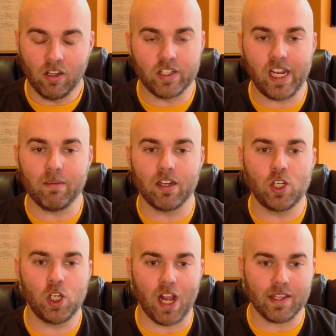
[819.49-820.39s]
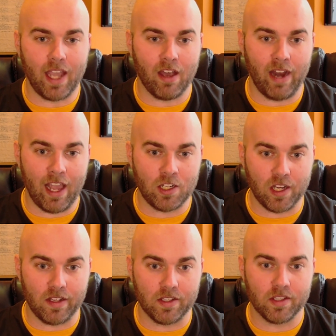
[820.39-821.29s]
your team can shut down
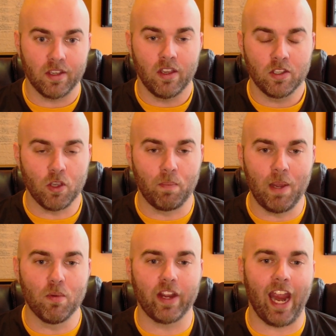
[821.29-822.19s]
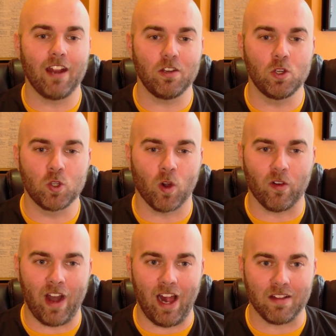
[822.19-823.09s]
edges so people can't do
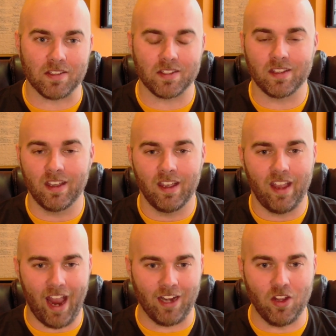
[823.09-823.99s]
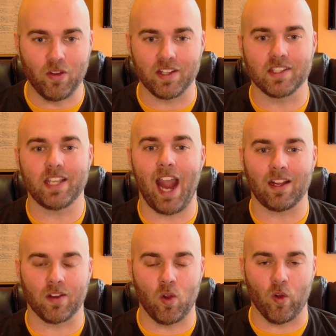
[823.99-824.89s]
short routes, and you can
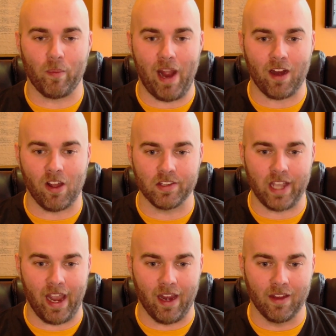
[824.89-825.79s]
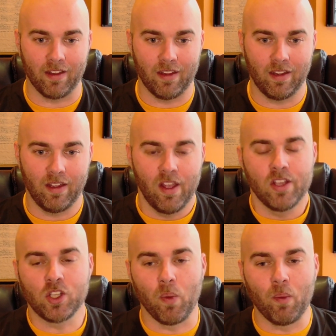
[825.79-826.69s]
sack the quarterback all day.
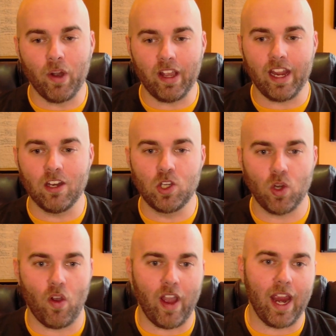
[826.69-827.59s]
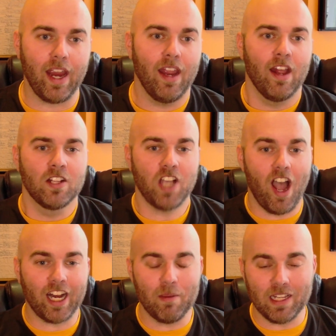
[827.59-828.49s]
So we really enjoy
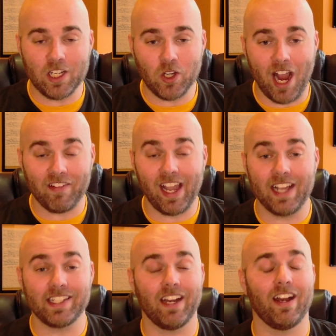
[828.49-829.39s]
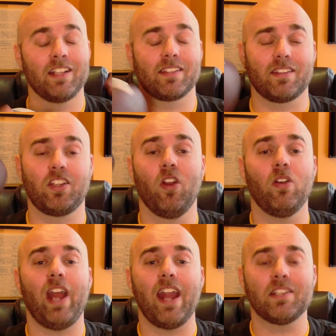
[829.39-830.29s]
talking about the draft, guys, here. It's
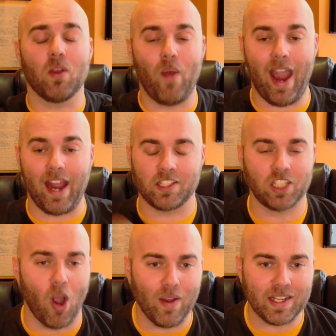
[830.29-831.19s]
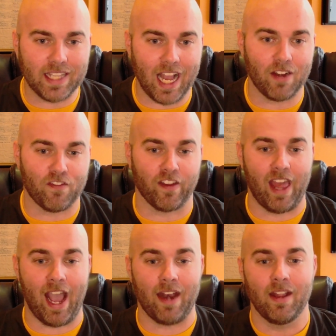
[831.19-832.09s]
2 days away. So excited for
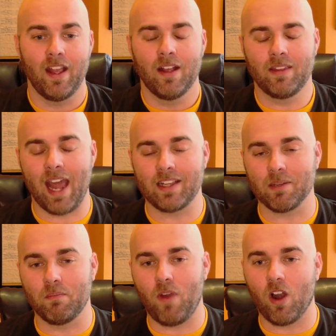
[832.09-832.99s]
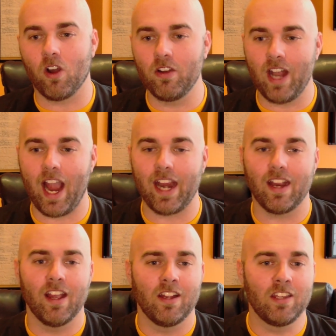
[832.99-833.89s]
that. That tomorrow
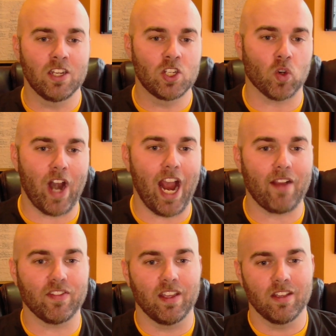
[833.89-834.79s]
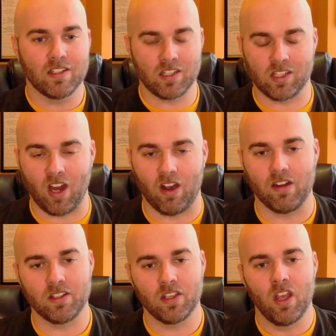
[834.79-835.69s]
night, the draft
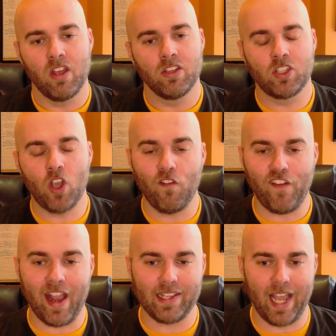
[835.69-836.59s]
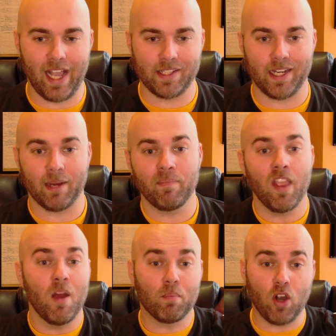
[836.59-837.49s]
starts. So fantastic.
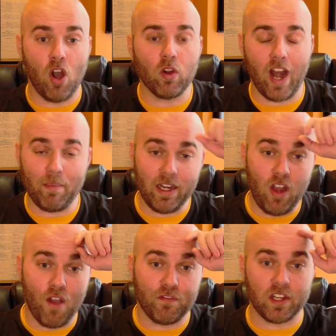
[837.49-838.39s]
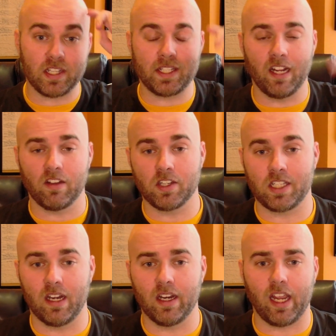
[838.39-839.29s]
Programming note for the Steelers
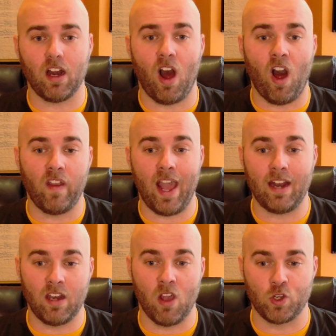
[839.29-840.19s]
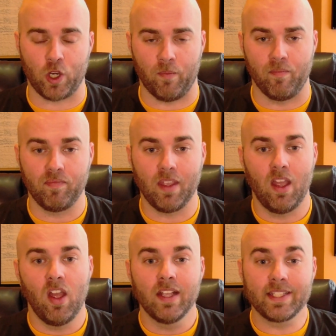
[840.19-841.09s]
Syndicate on that notion.
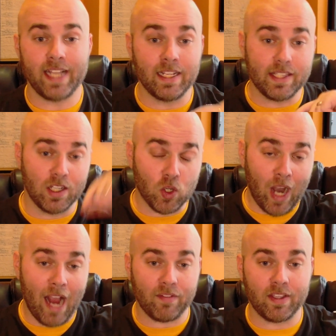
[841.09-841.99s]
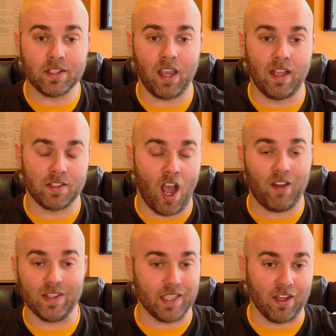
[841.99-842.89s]
Since the draft is
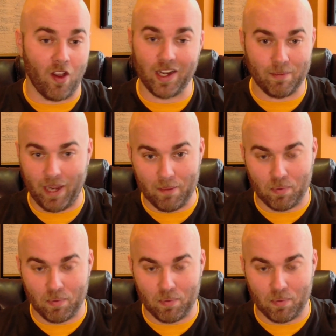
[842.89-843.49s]
obviously going to